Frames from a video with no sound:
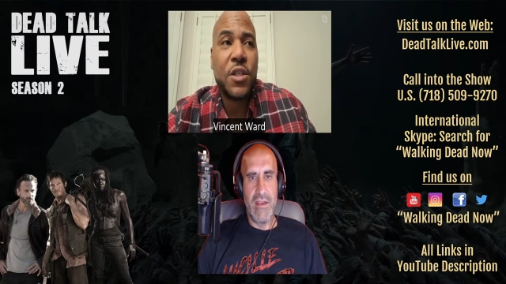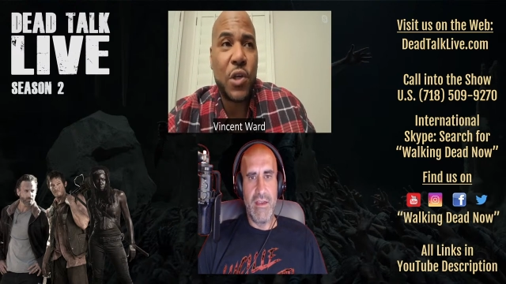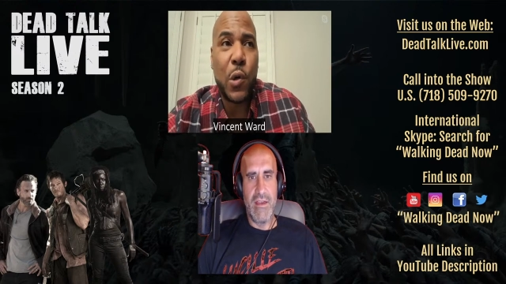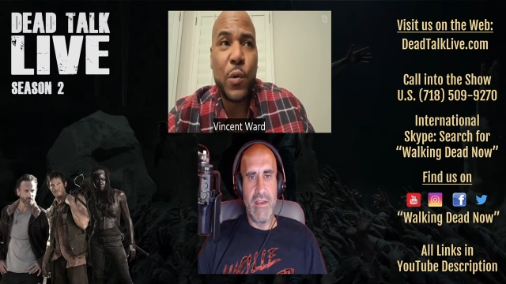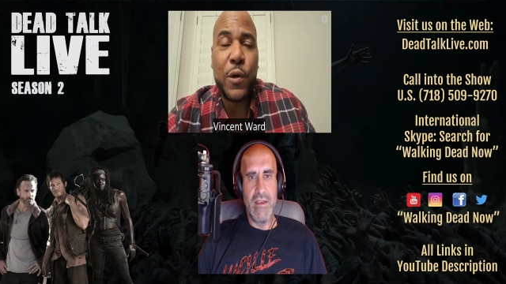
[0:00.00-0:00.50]

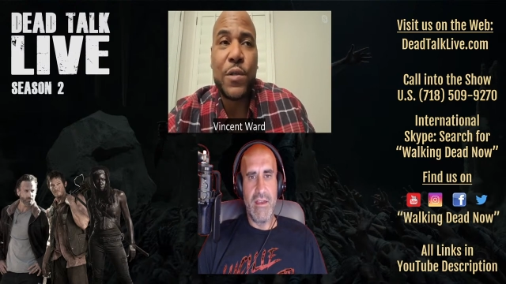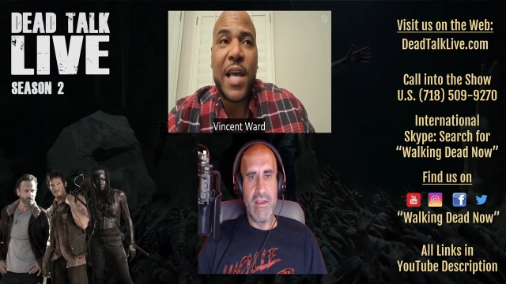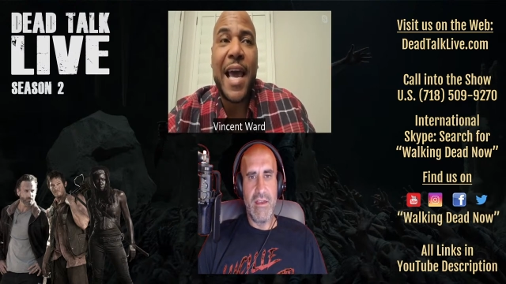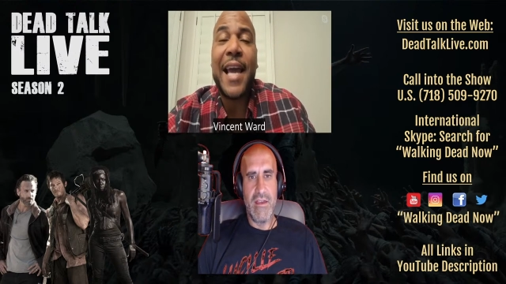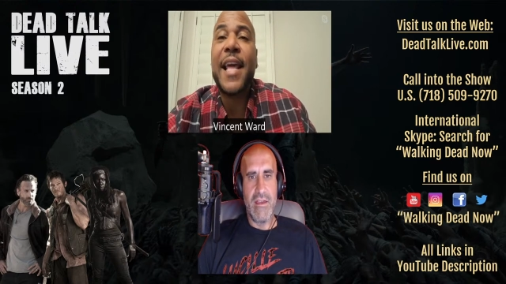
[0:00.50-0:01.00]

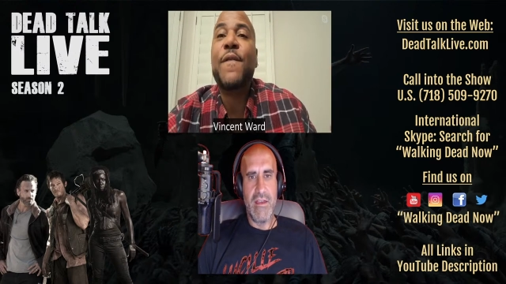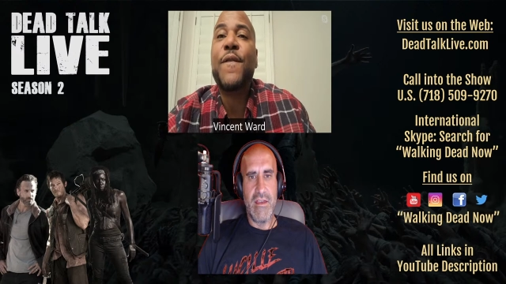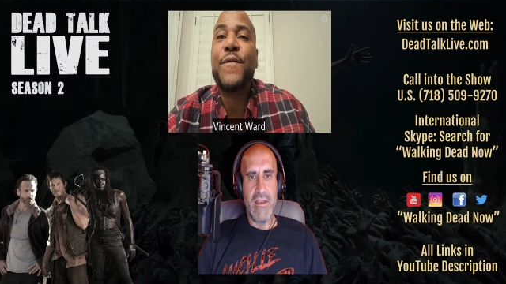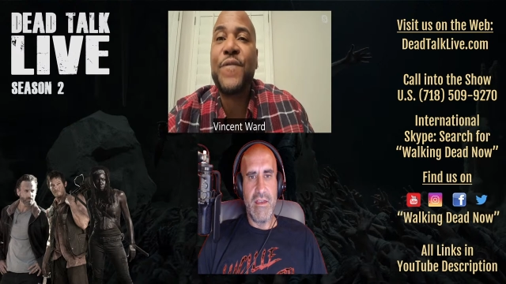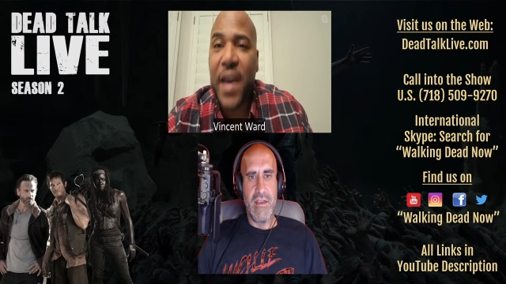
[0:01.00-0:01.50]
Speaker 1: shoulders, and he
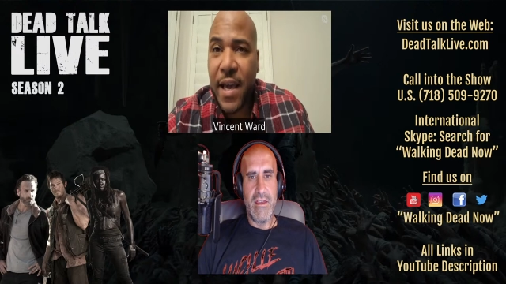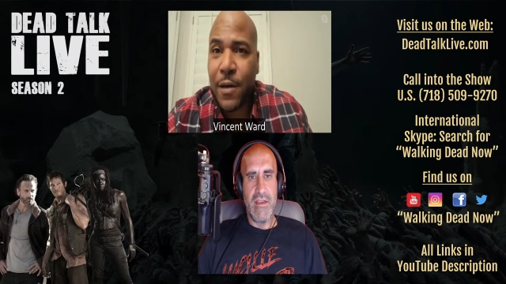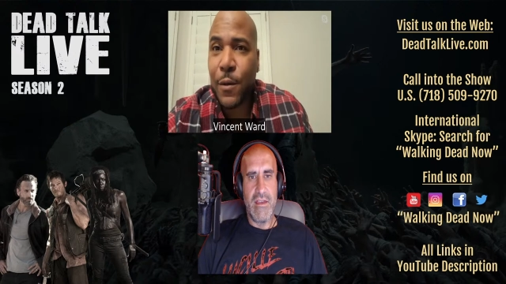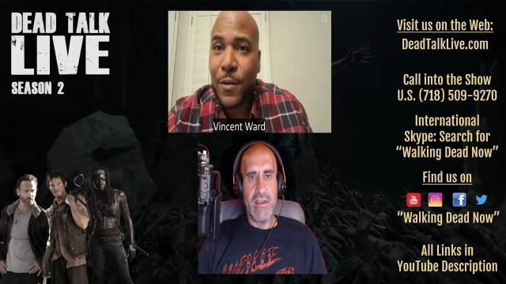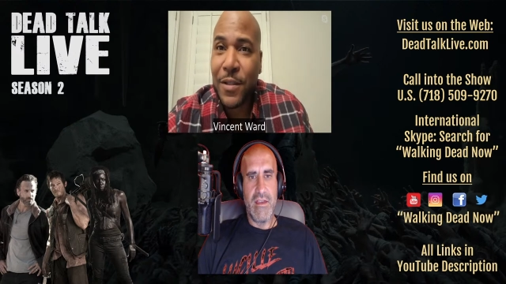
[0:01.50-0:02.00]

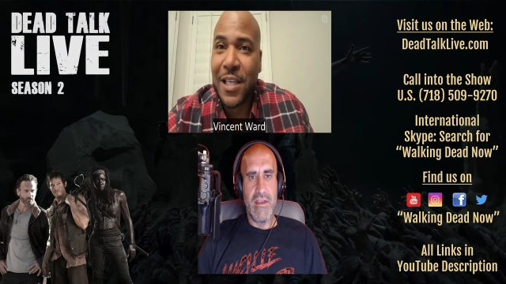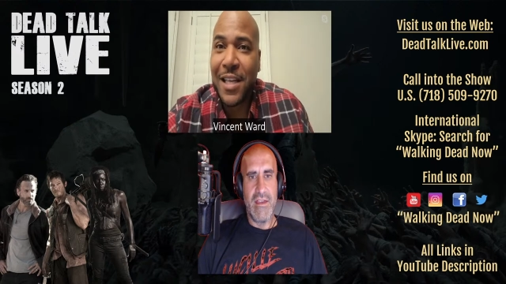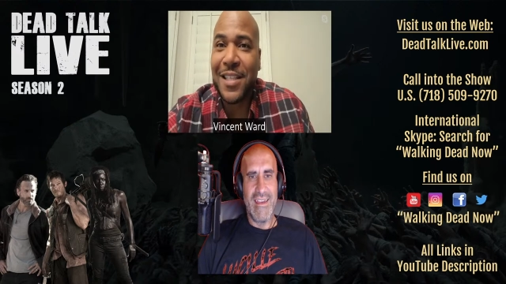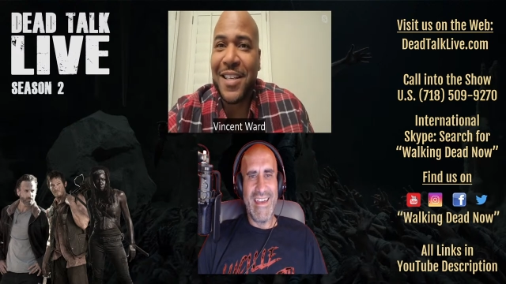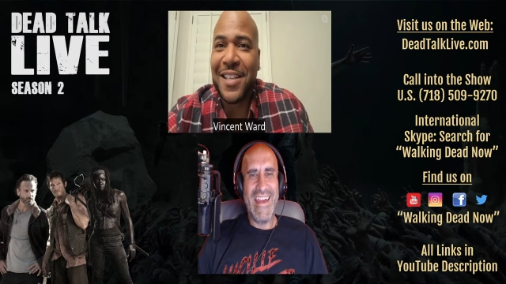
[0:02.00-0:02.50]

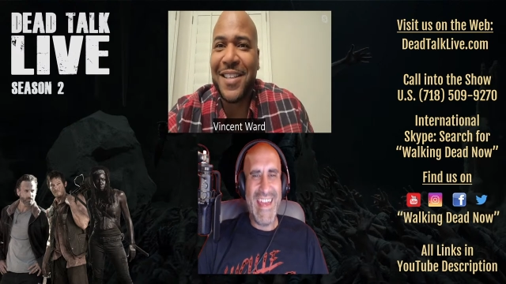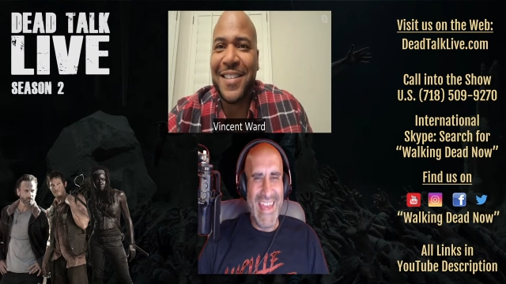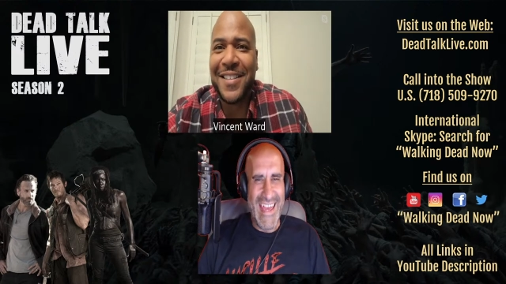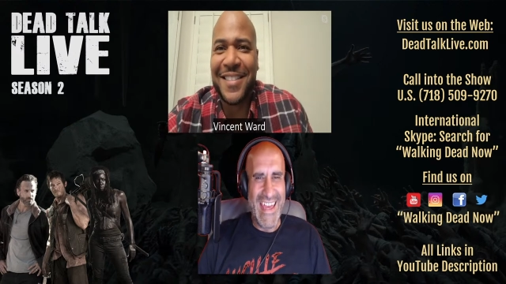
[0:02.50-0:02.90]
failed.